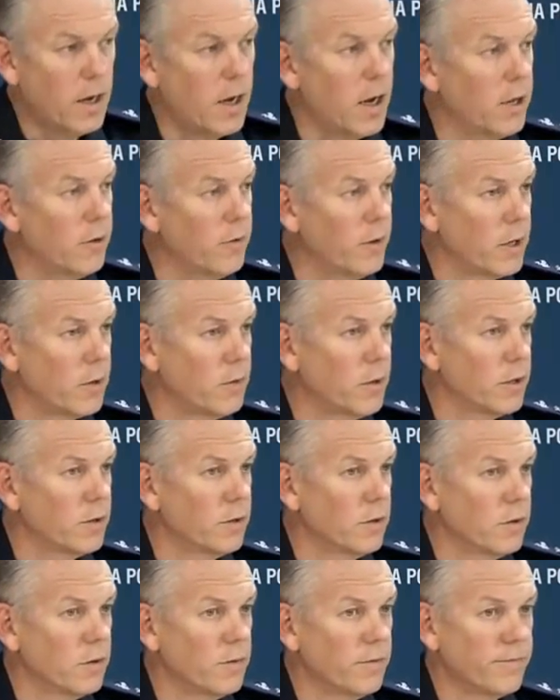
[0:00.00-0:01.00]
Are there any
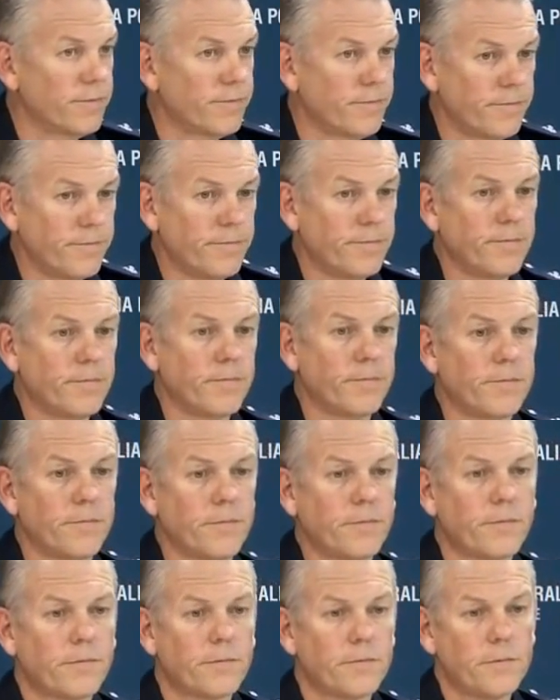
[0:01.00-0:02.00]
questions? Do you
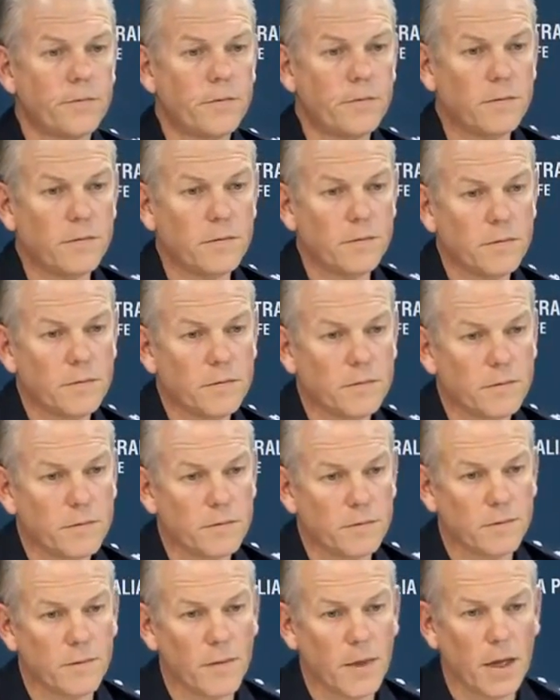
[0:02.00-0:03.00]
believe the victim was the
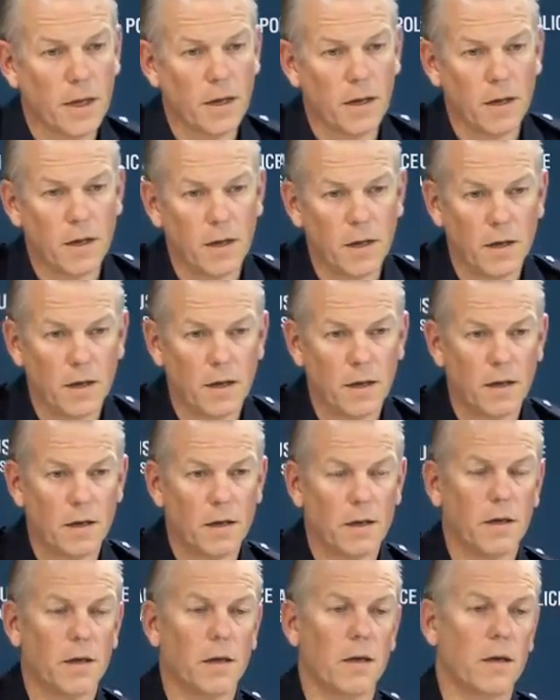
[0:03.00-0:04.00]
intended target or just
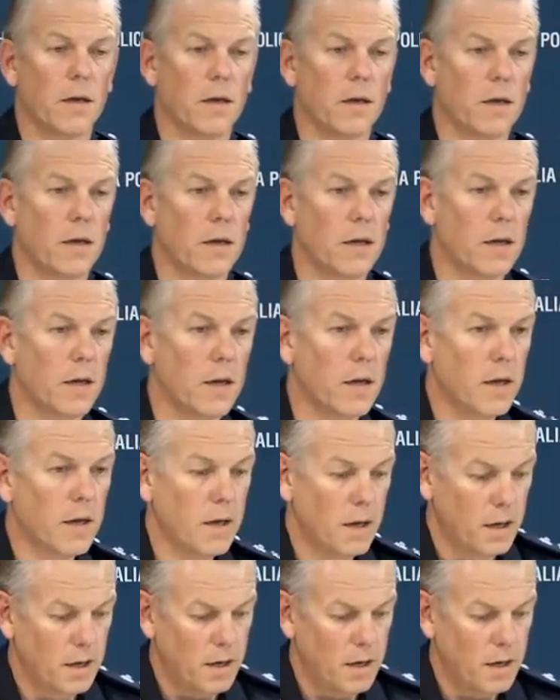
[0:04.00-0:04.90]
sending a message to, to